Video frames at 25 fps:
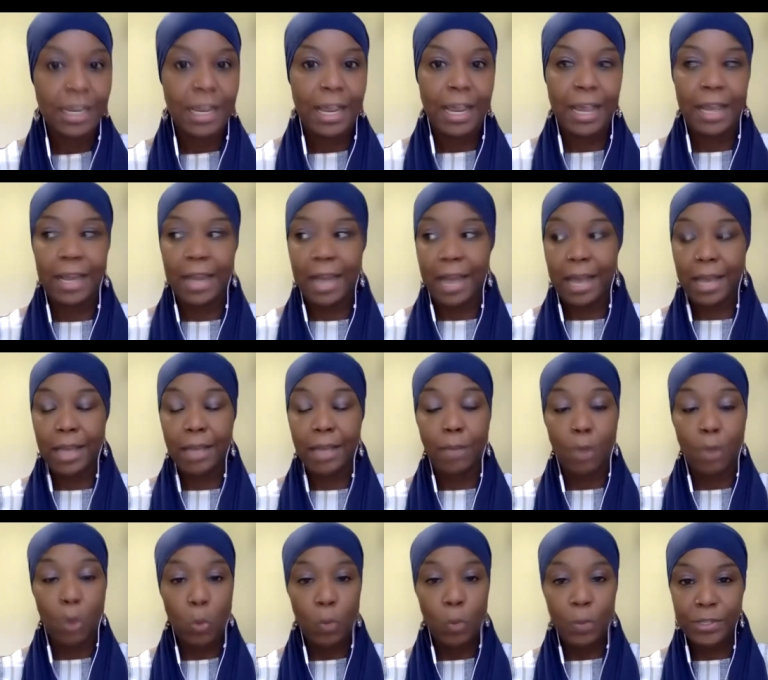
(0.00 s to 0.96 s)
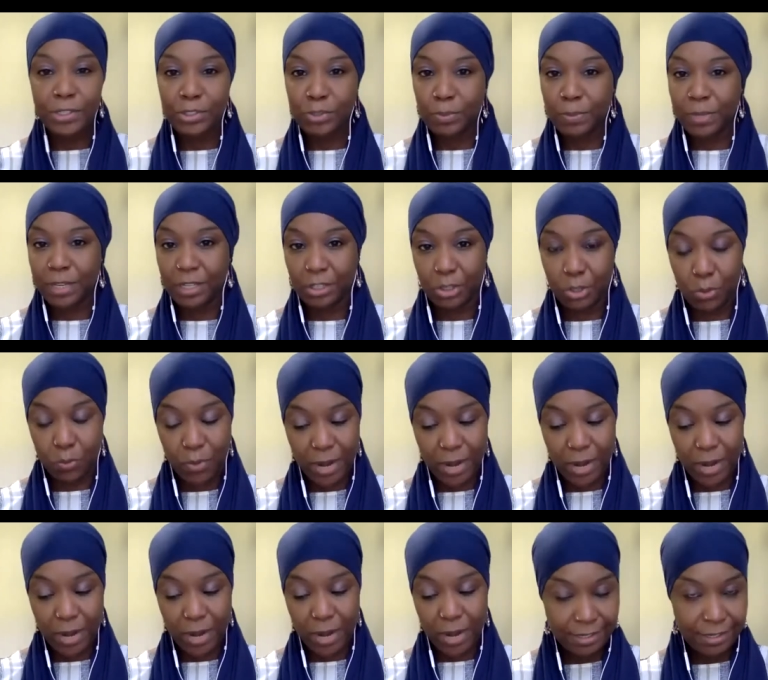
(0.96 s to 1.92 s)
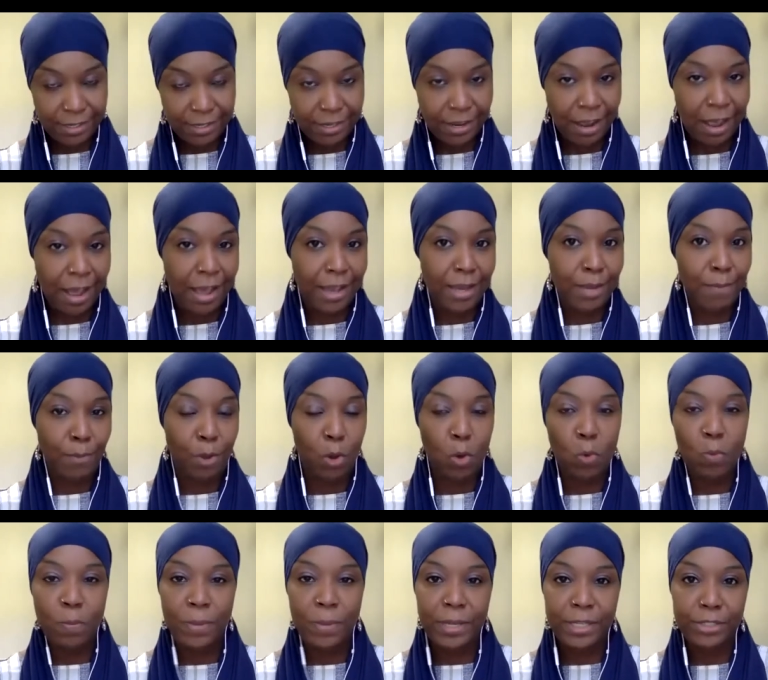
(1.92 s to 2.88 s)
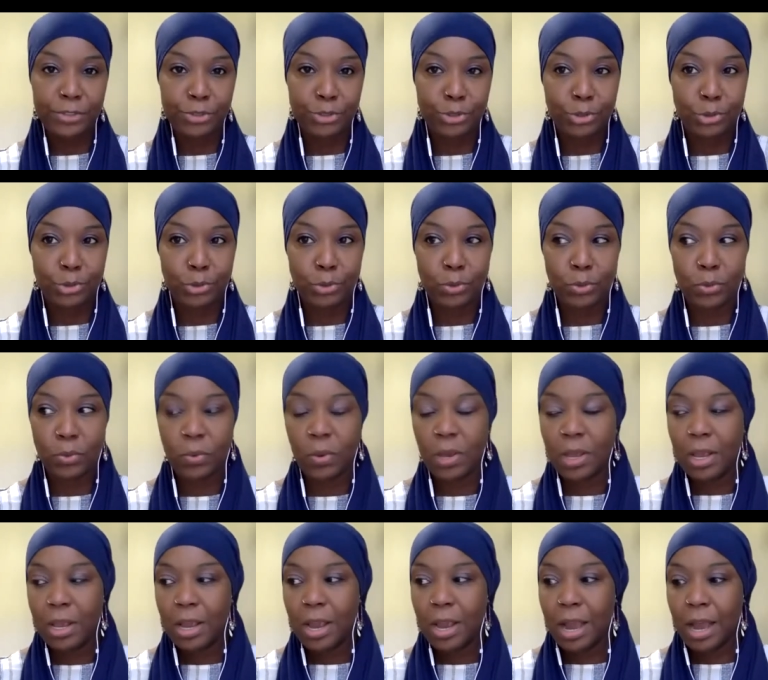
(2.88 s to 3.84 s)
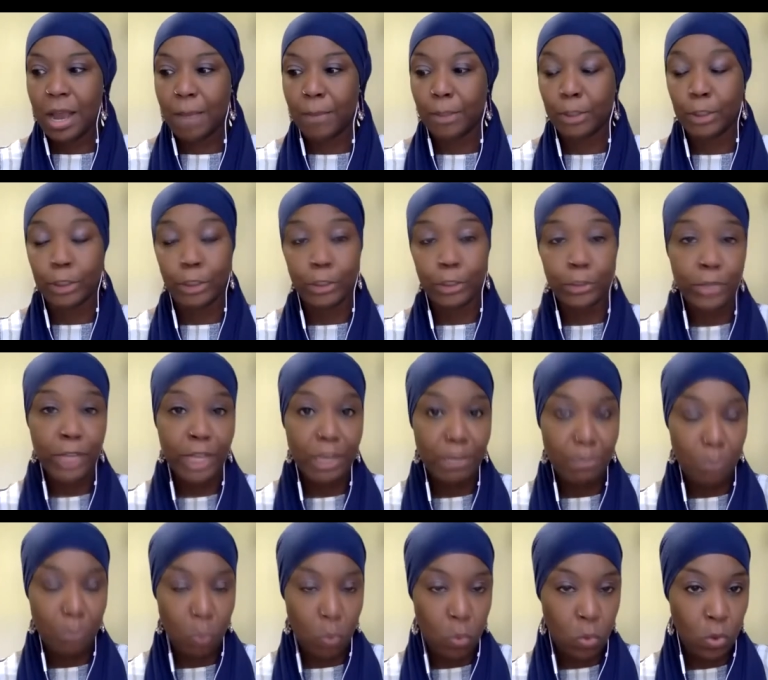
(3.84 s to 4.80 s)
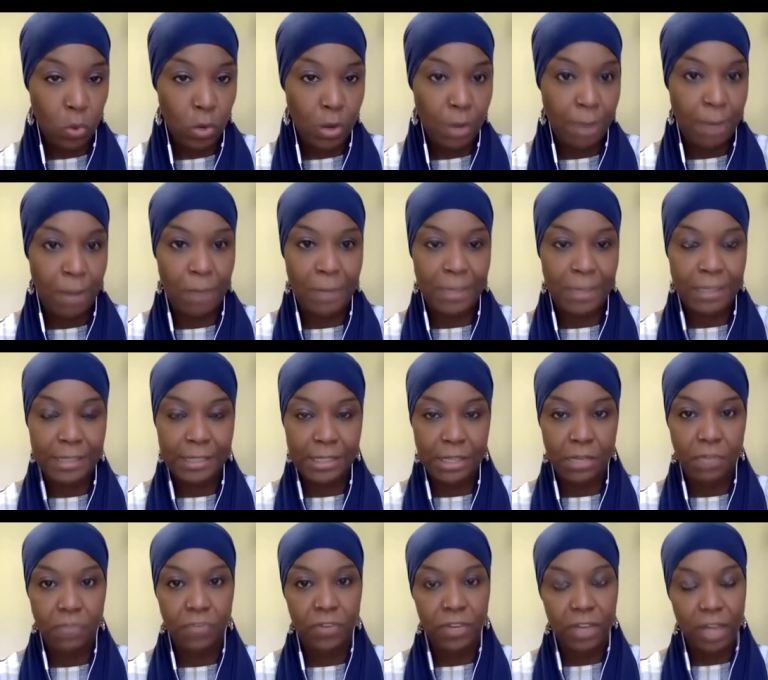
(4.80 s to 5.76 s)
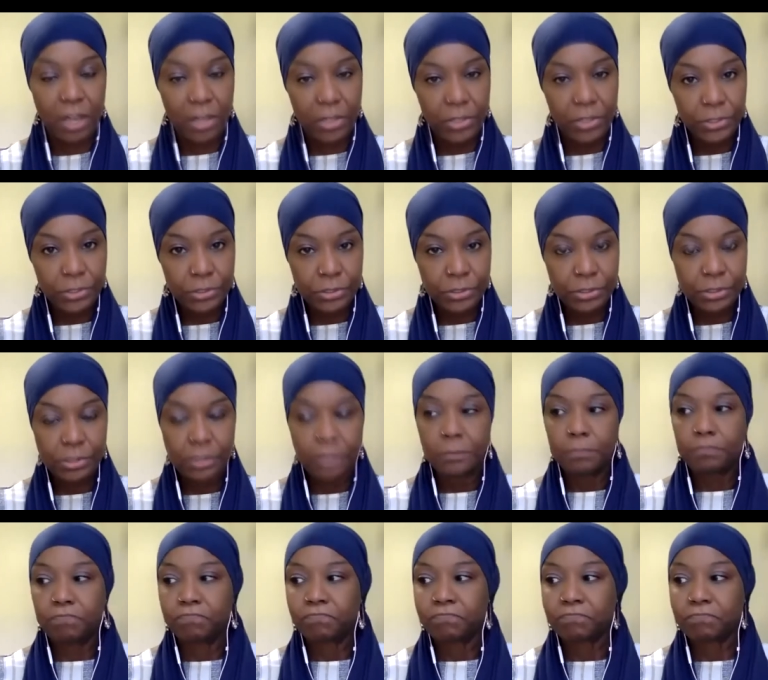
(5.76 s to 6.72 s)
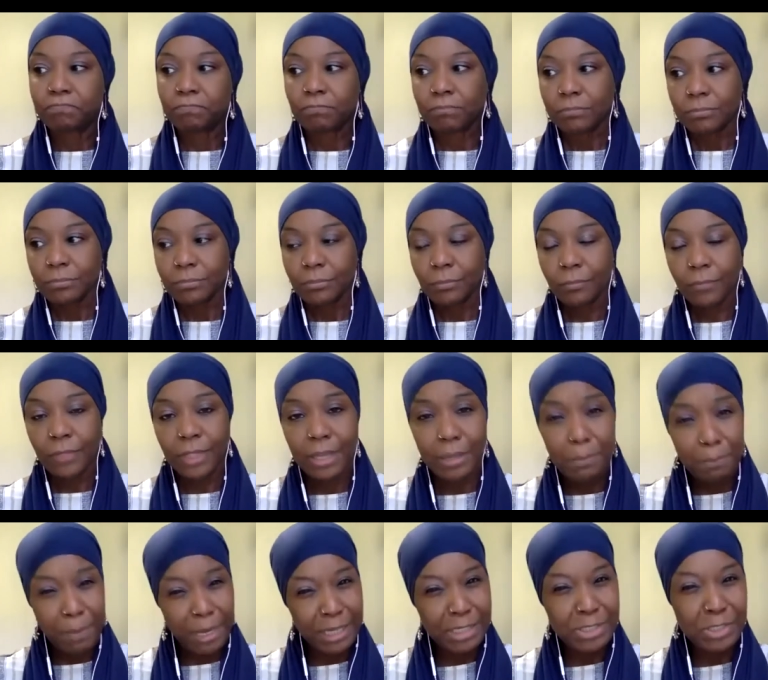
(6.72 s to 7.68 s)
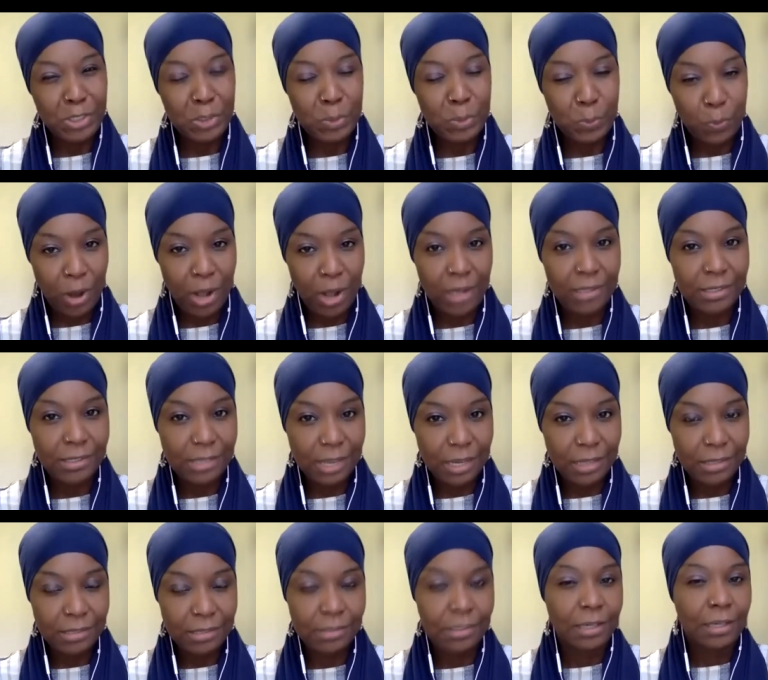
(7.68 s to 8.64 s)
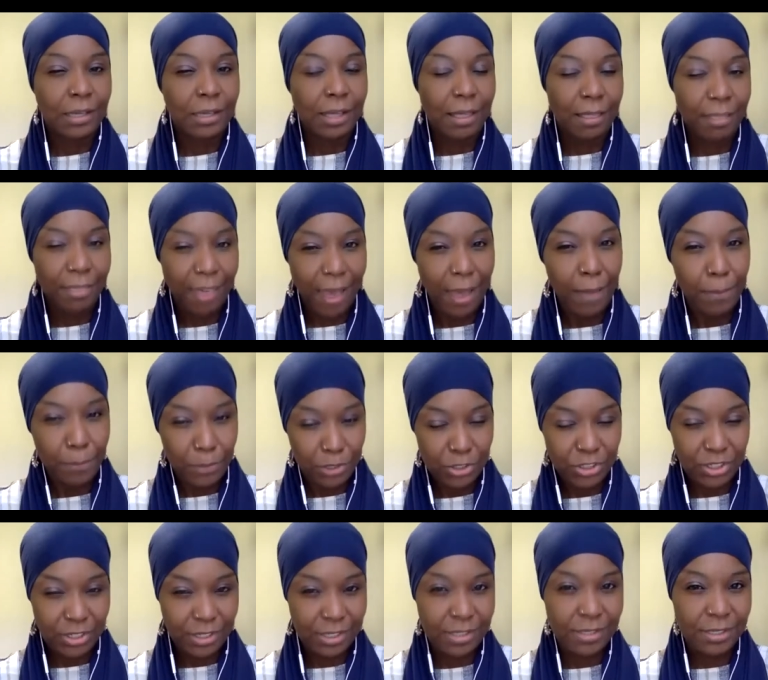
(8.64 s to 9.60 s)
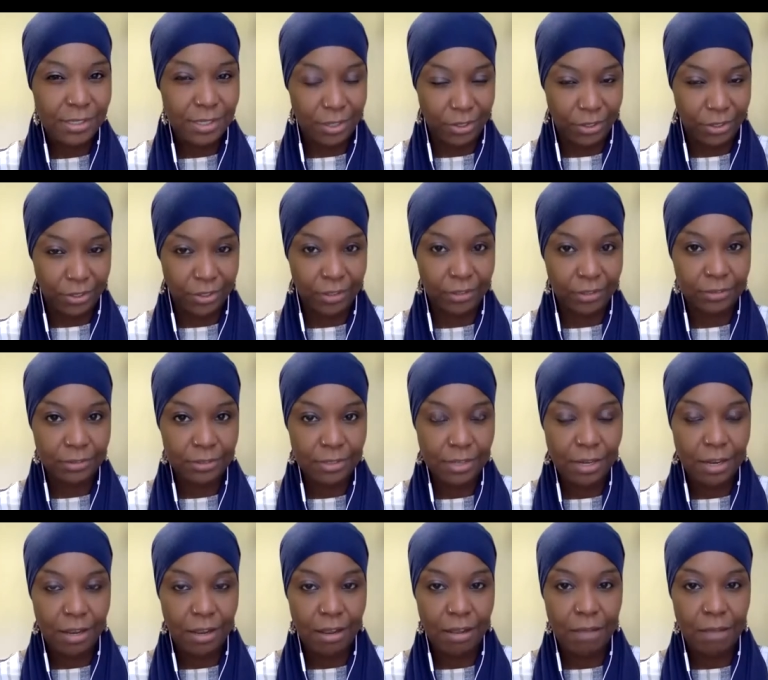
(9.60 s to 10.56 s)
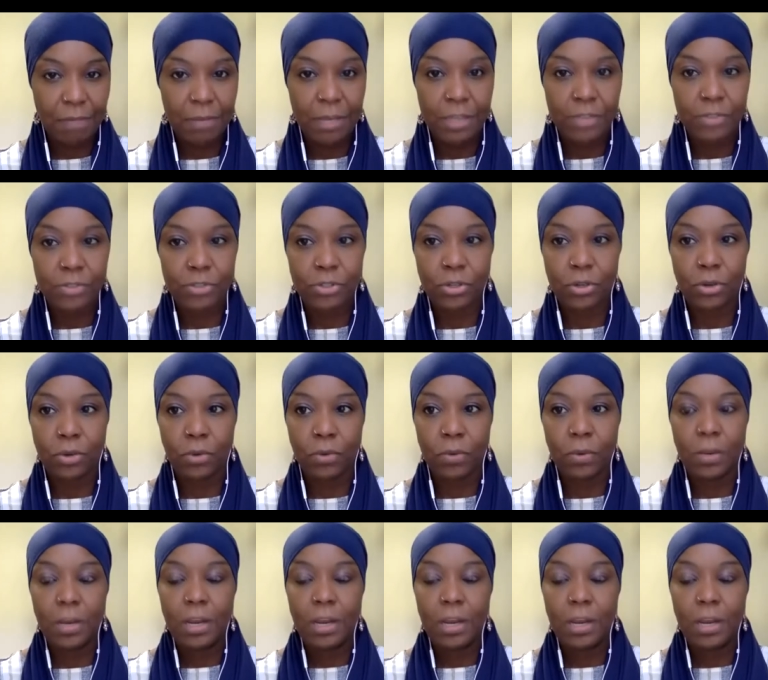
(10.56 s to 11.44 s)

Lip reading: and I am open to being corrected. I am open to learning more about myself and others. It makes this process that much easier. And so,